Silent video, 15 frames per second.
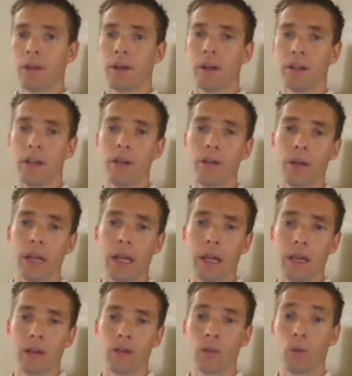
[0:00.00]
On the other
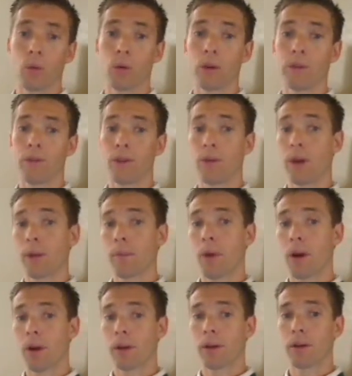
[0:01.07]
hand is the world of the direct
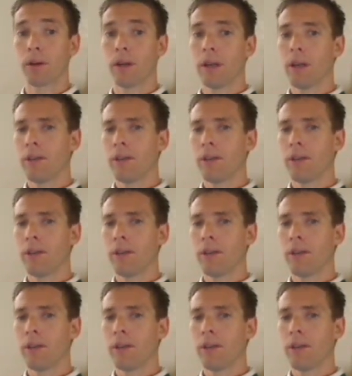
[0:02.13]
marketer.